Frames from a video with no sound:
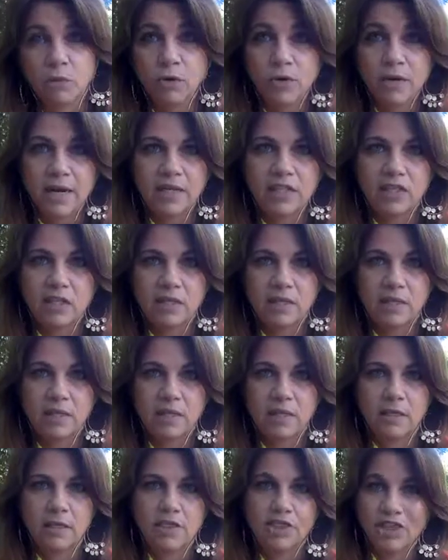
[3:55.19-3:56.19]
We're
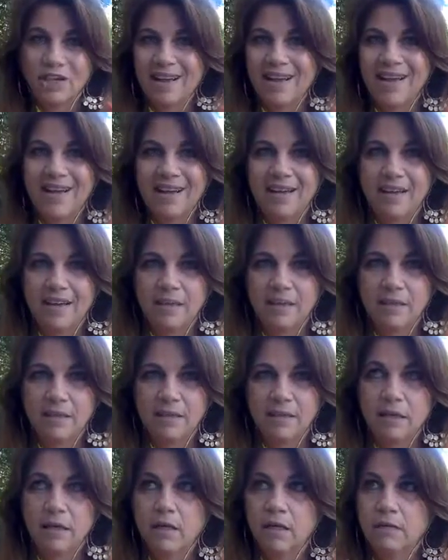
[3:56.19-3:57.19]
actually July,
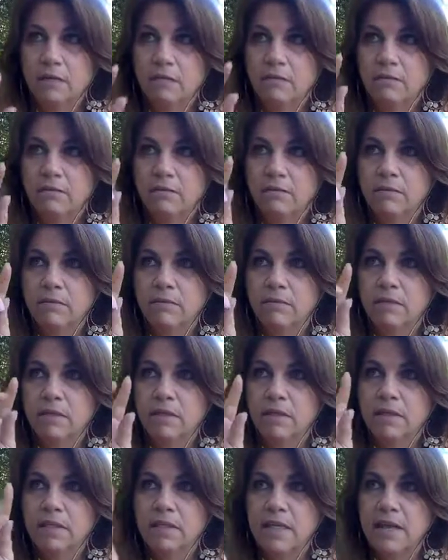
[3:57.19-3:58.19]

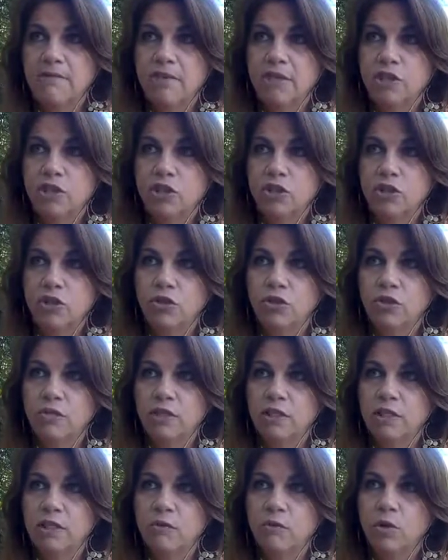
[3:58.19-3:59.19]
the
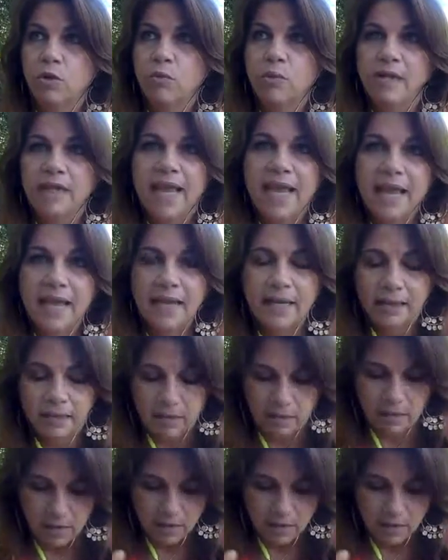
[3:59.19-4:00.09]
72018